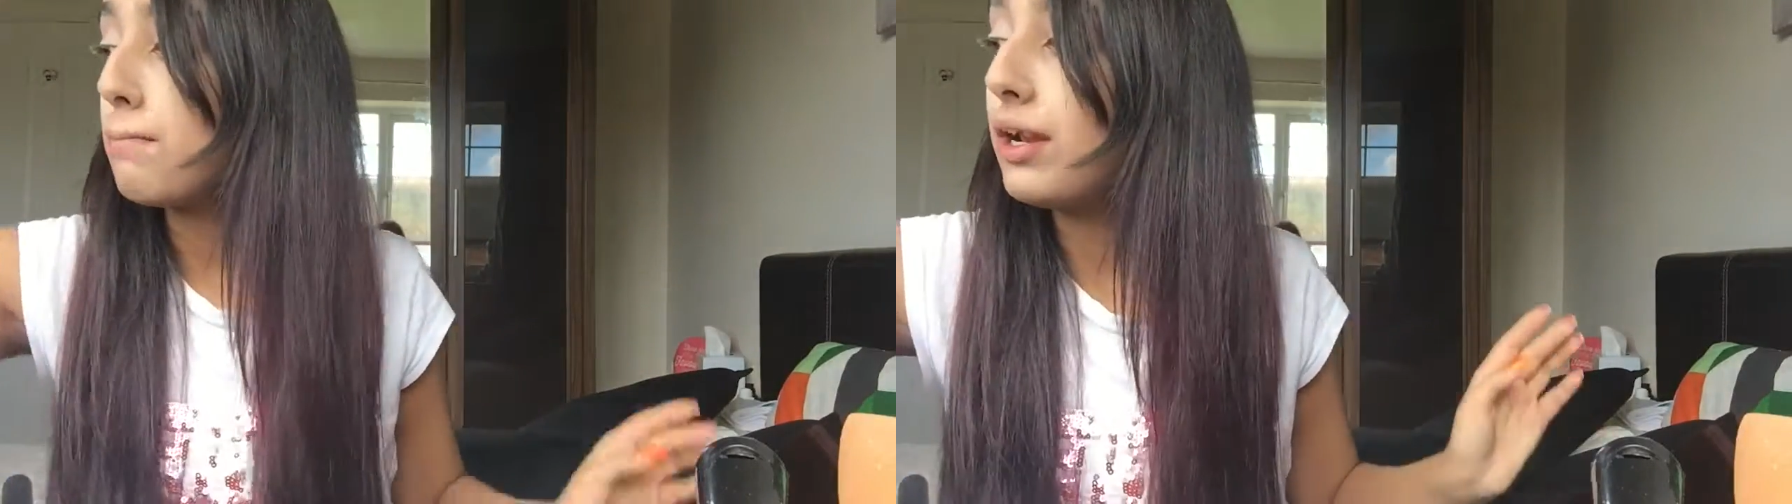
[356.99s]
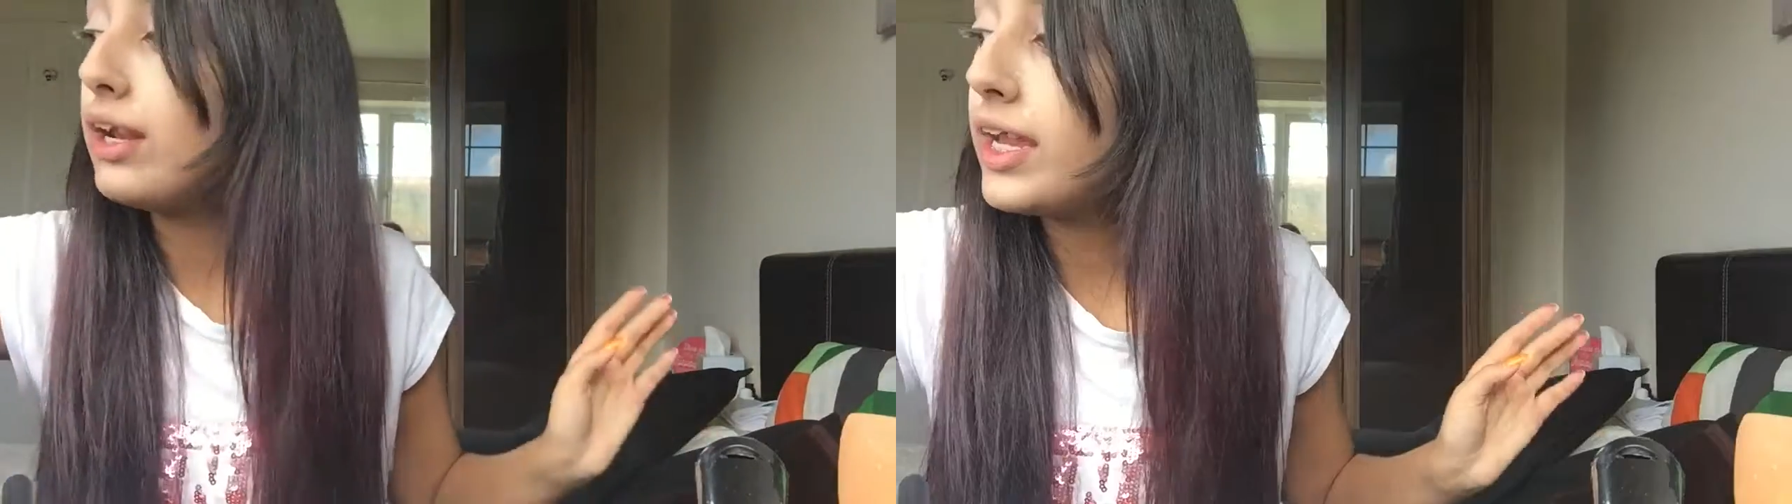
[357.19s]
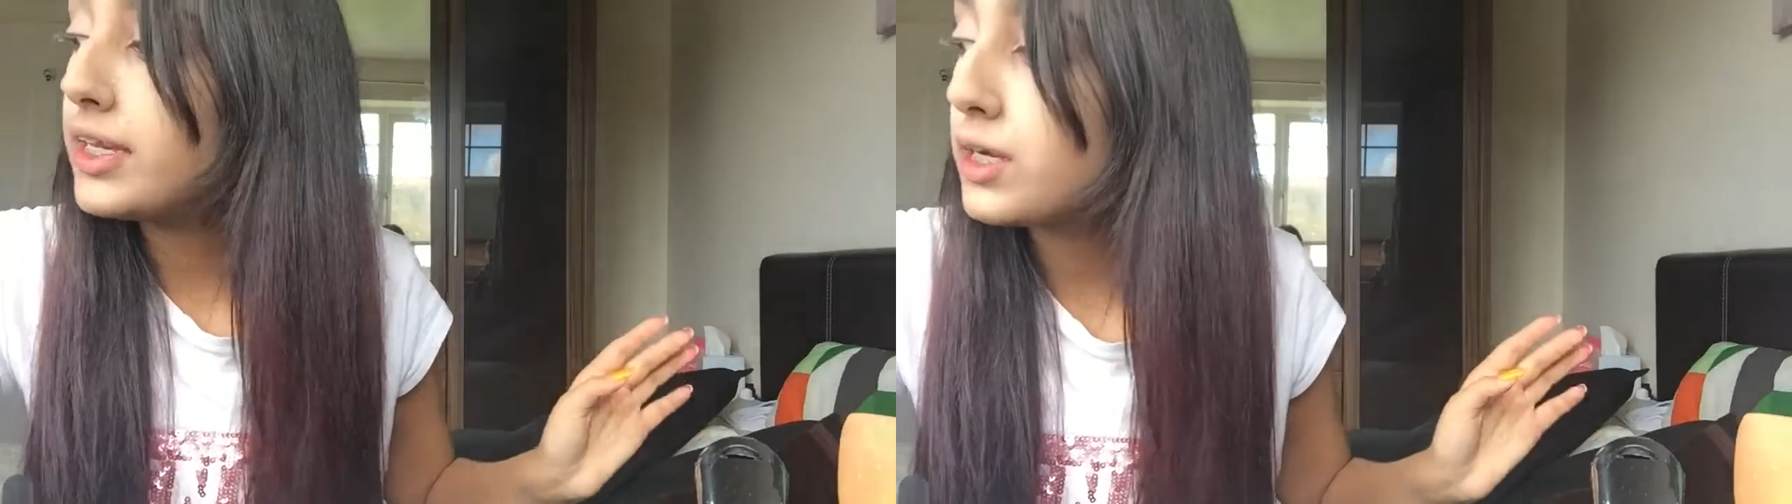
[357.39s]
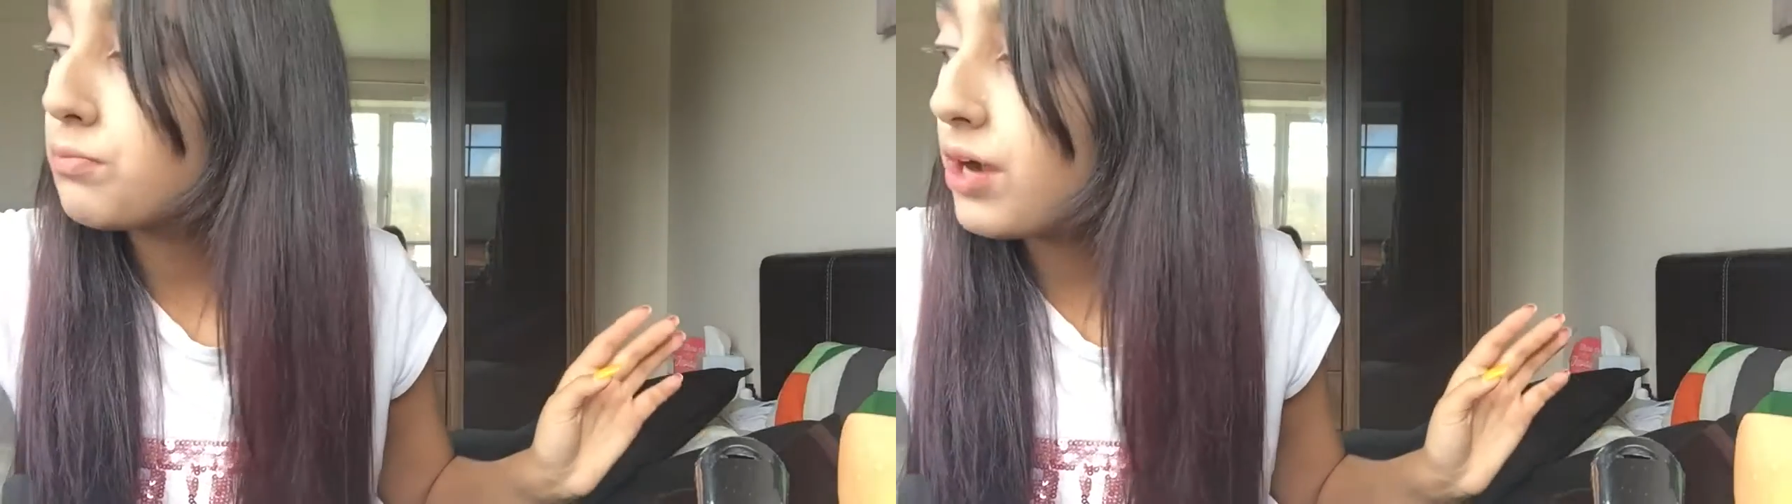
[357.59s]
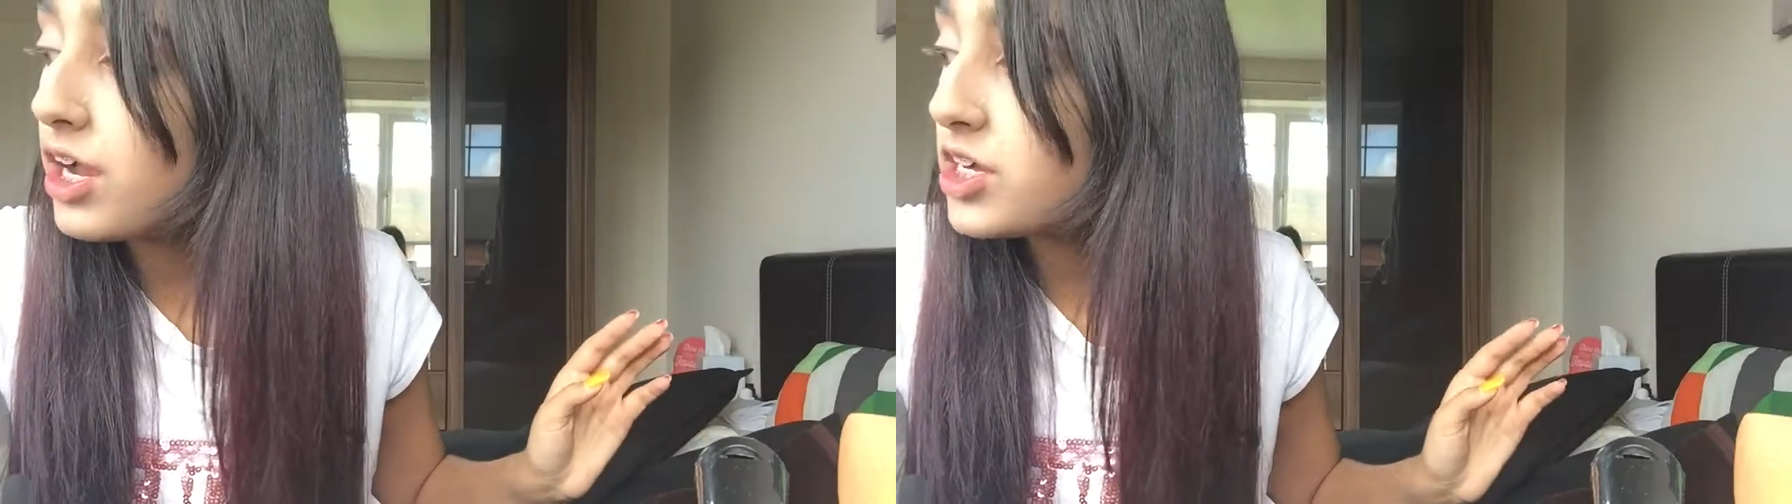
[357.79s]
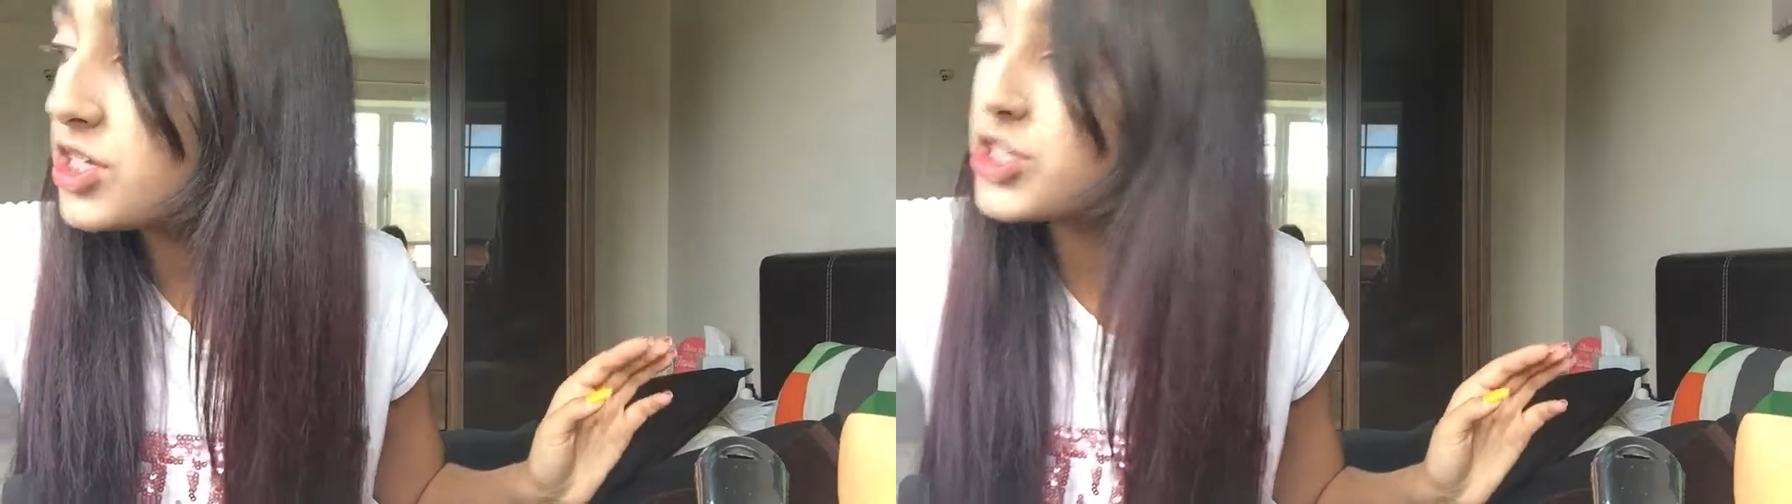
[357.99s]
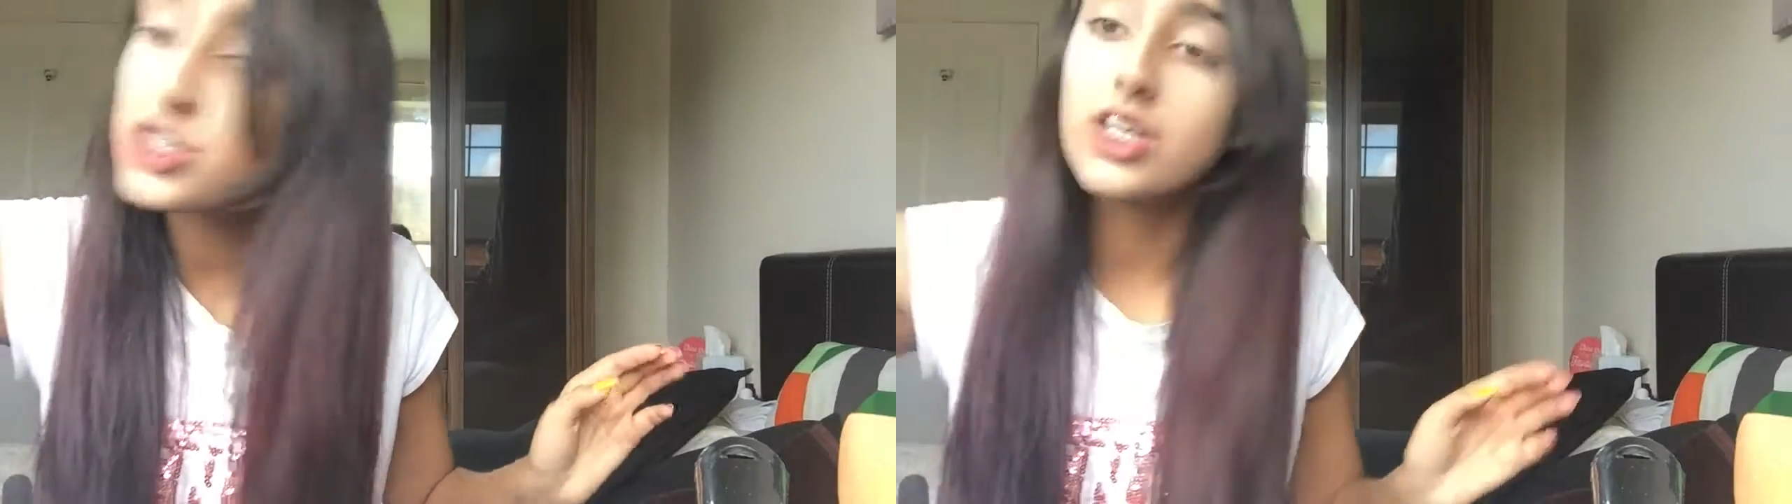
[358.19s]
blending brush,